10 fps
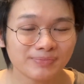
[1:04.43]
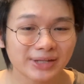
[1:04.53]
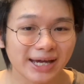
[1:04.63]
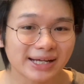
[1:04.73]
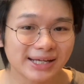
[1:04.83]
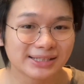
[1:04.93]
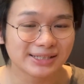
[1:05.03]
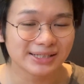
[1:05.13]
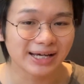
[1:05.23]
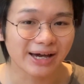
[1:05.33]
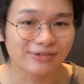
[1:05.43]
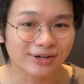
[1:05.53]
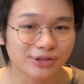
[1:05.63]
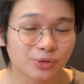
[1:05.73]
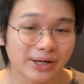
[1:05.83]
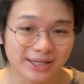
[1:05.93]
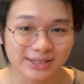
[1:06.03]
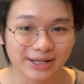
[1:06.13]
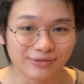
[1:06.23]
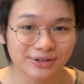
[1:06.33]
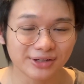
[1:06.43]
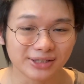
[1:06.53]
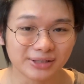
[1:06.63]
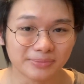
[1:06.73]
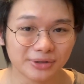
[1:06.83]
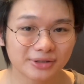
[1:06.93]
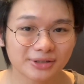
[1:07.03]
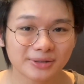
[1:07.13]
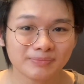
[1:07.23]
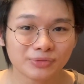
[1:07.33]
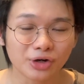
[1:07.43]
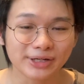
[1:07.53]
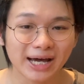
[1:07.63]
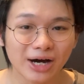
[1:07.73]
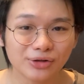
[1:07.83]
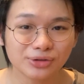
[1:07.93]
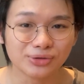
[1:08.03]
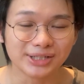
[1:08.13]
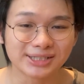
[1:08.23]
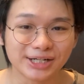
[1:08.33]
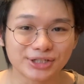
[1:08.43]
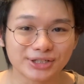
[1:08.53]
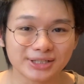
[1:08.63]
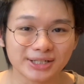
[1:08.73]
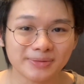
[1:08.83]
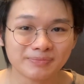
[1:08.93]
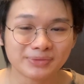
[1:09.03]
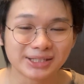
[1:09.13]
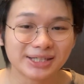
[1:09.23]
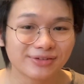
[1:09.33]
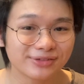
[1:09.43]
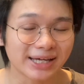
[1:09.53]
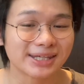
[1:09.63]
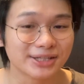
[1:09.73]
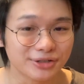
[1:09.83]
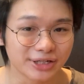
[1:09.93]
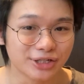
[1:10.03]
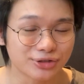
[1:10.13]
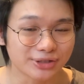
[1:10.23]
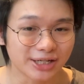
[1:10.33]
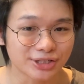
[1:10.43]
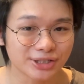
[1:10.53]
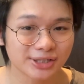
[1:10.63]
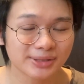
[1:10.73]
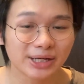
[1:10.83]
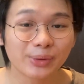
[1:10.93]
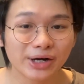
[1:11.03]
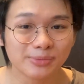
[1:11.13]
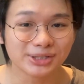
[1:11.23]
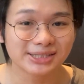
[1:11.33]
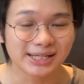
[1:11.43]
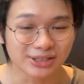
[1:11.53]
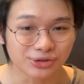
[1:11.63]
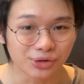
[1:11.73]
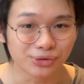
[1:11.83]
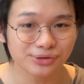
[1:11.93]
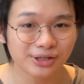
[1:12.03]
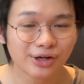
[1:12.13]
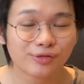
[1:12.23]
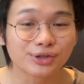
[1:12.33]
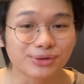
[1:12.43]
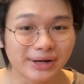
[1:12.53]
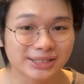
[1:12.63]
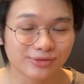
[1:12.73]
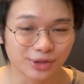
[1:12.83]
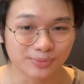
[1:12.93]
an idea that I found quite clever in the book on how to essentially give that killer introduction that will help to set the tone for the rest of your